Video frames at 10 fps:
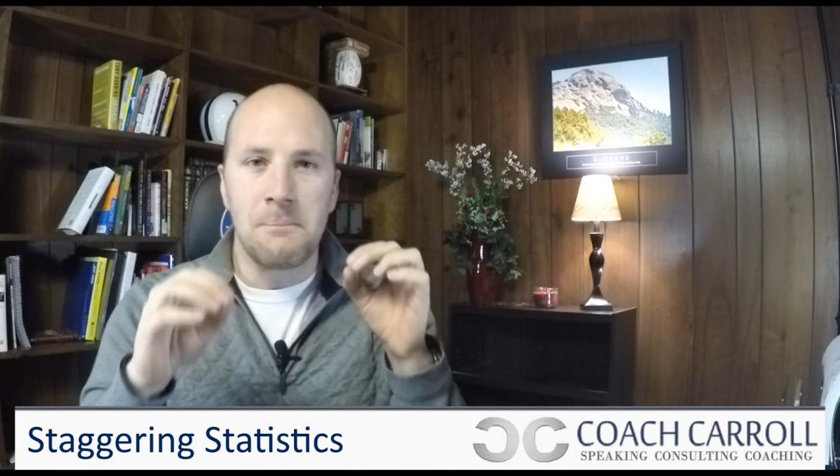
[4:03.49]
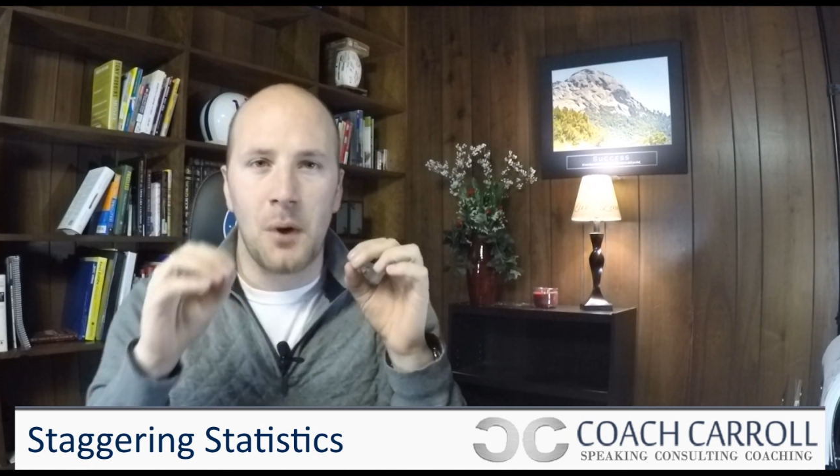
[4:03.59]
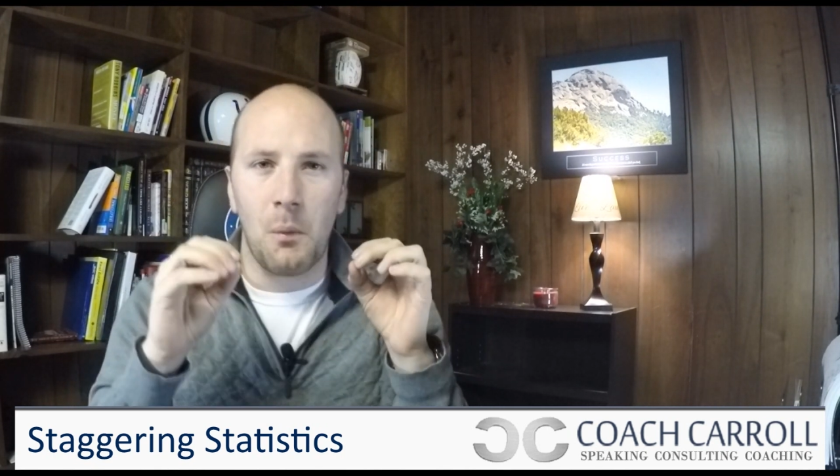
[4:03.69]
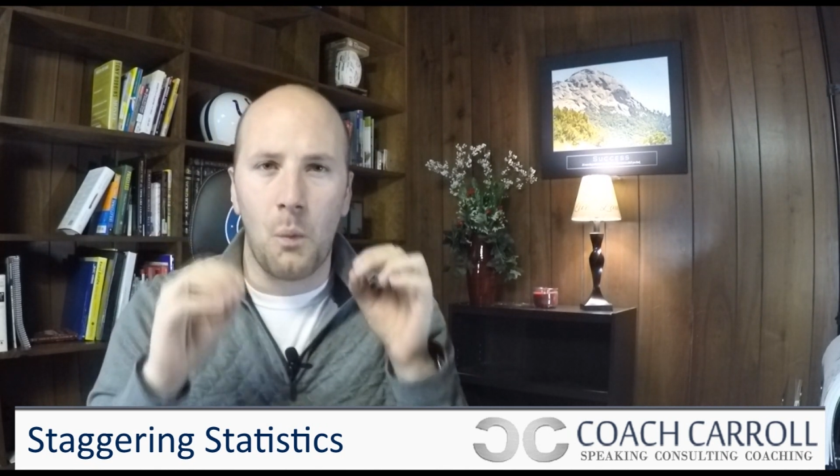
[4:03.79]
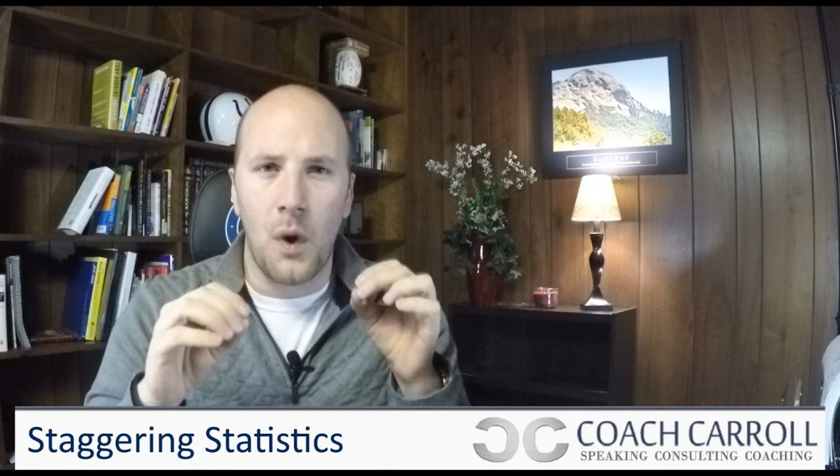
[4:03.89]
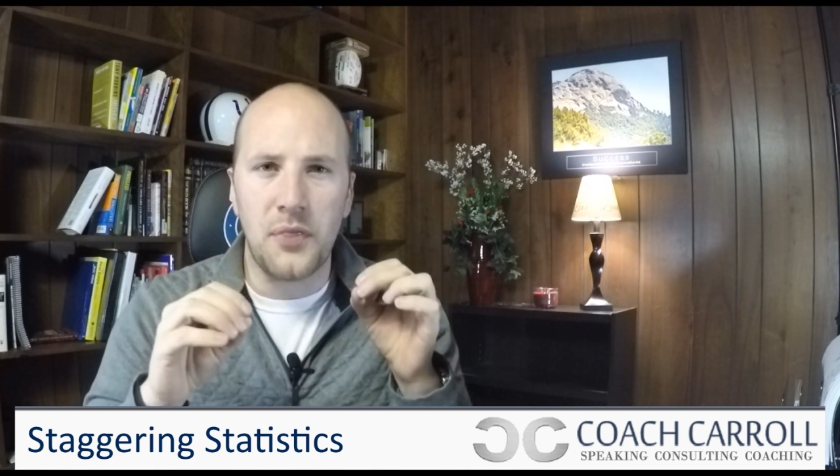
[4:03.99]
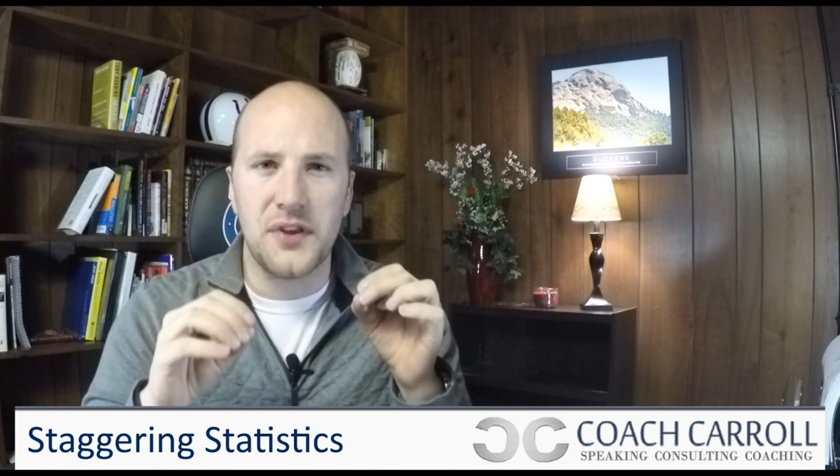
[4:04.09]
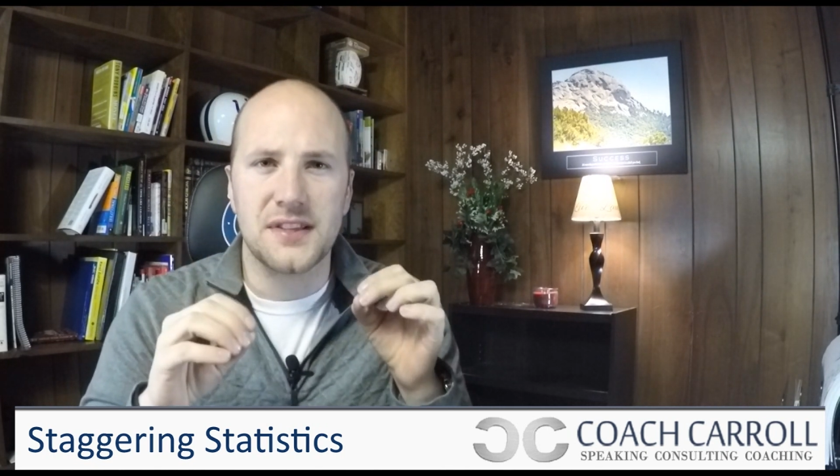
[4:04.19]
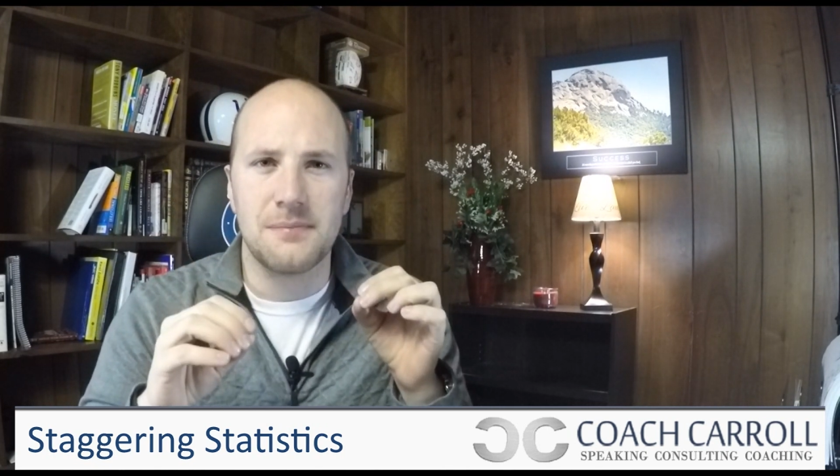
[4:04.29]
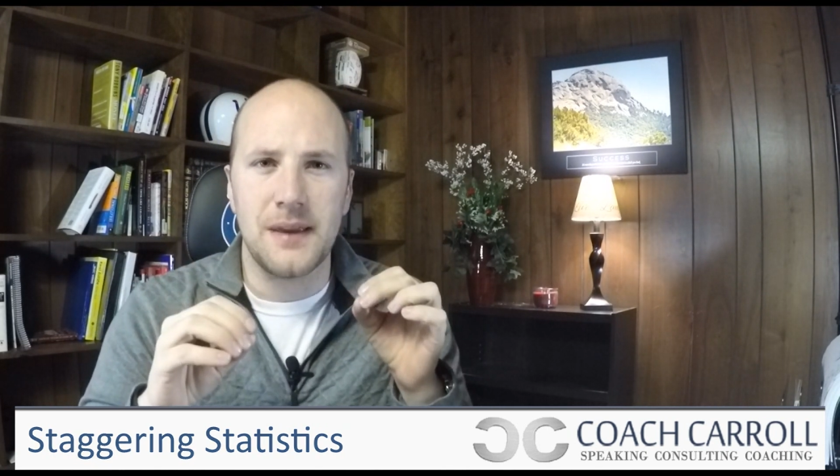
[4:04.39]
But what
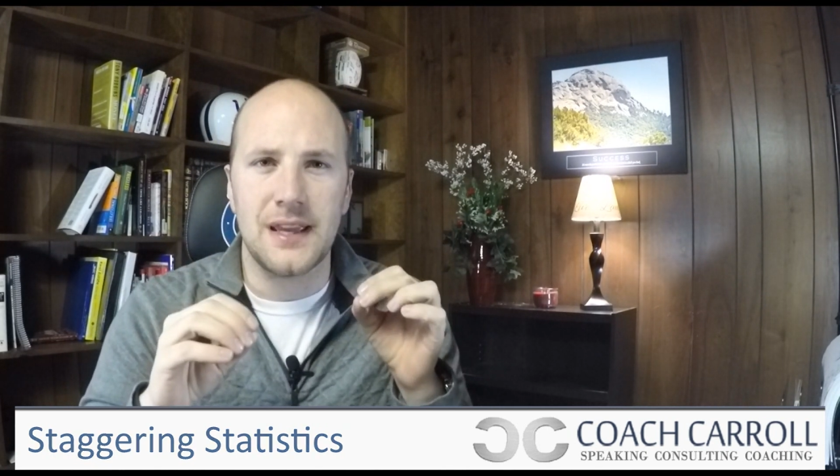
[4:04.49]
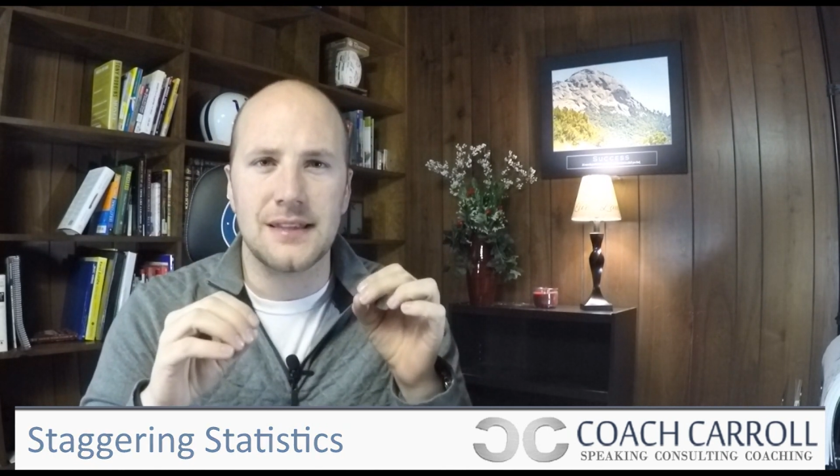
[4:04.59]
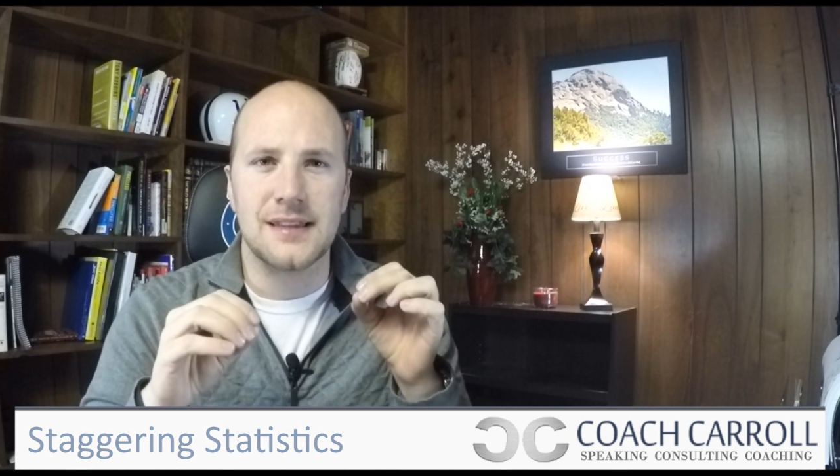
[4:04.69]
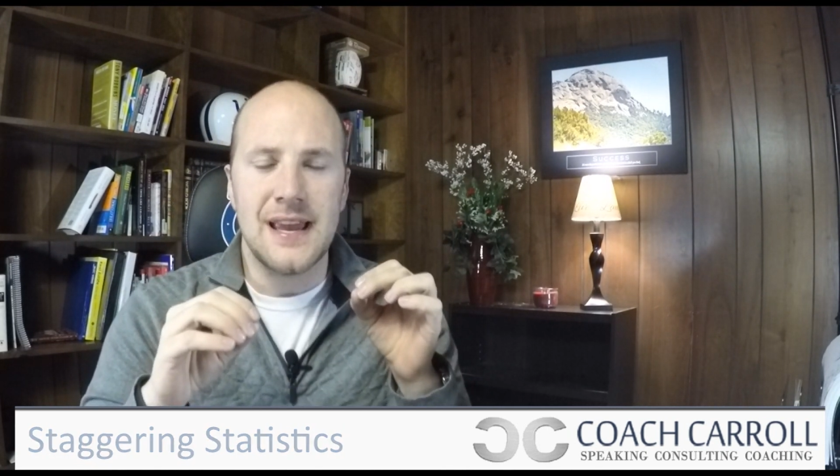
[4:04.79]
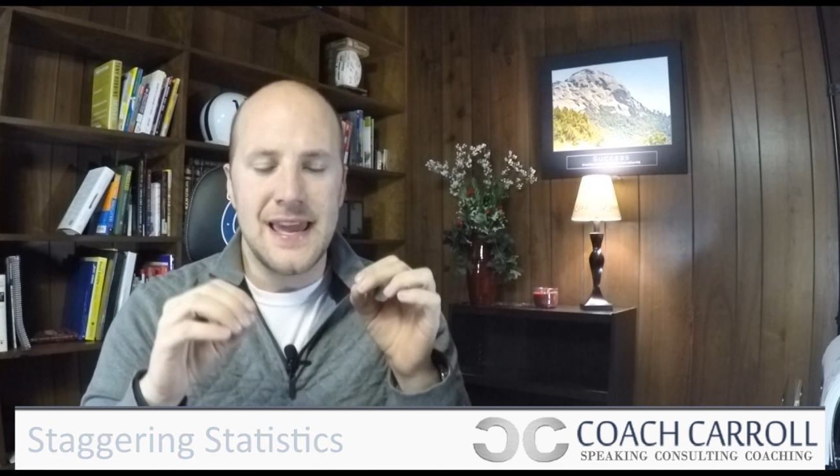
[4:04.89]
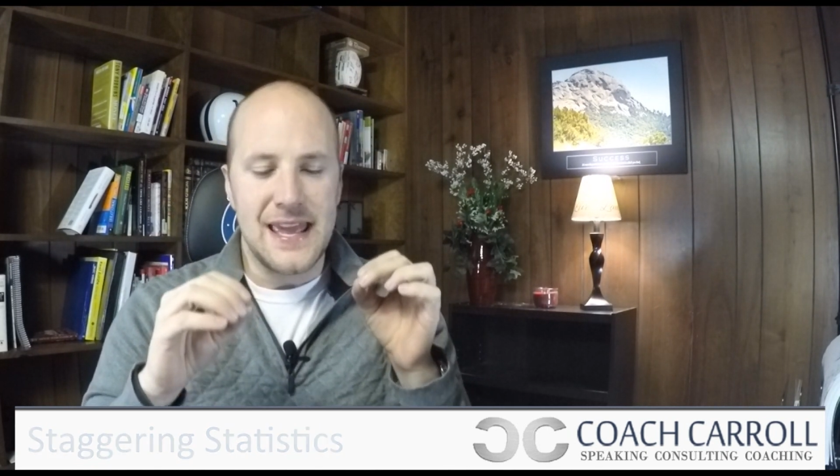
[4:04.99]
this means